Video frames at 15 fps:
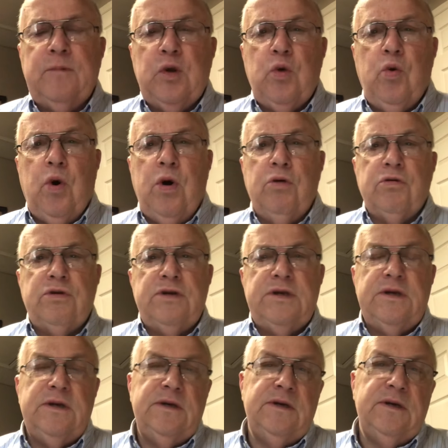
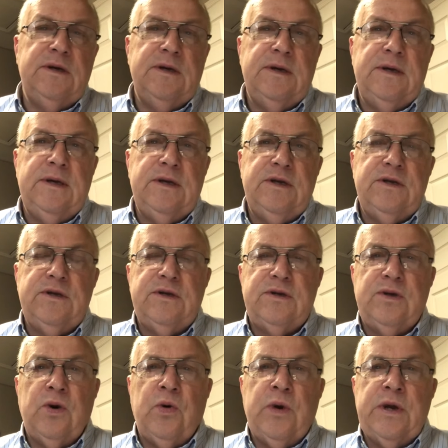quotes,
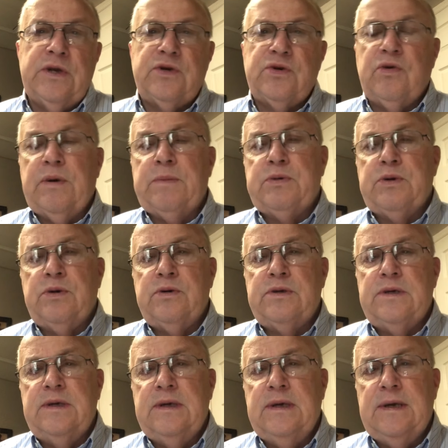stories,
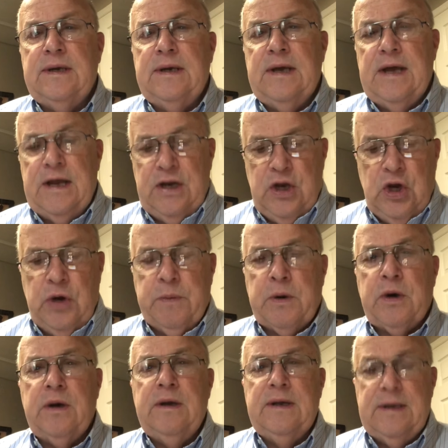scriptures, and
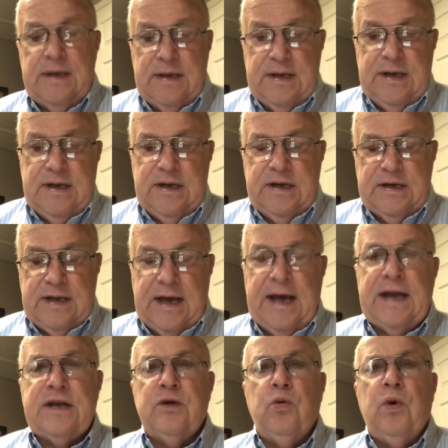humor to
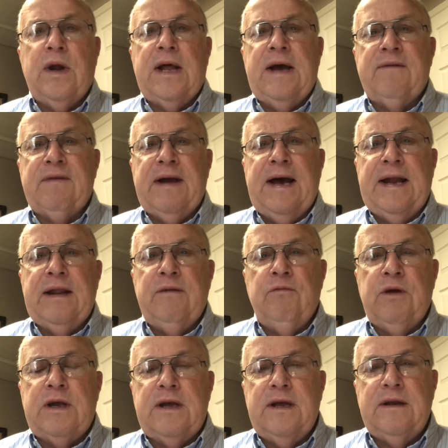add to what I've got, and
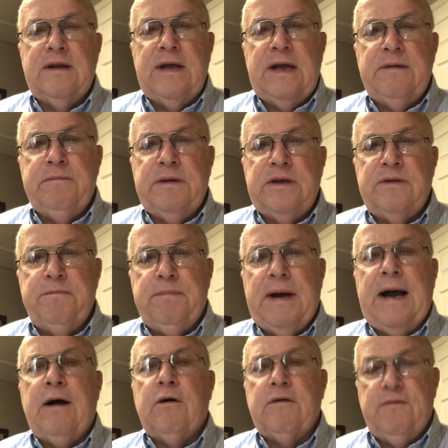we can, it'd be
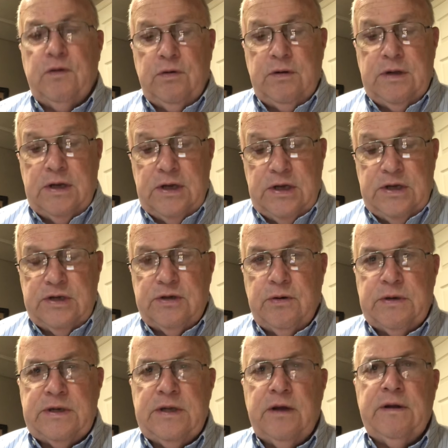powerful. So
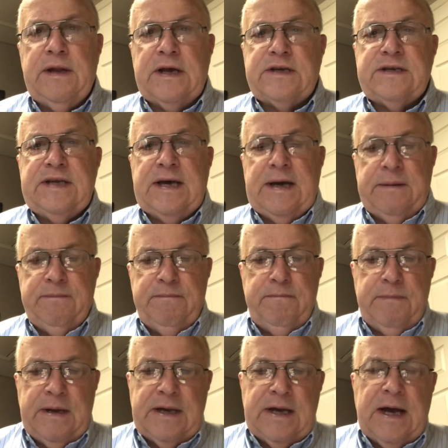until next time,
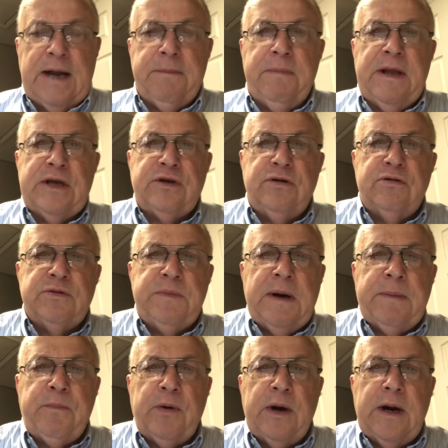may God bless you is my
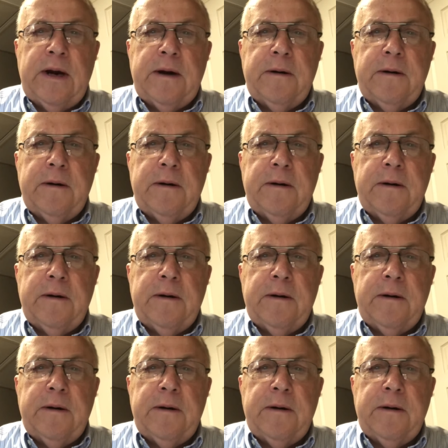prayer.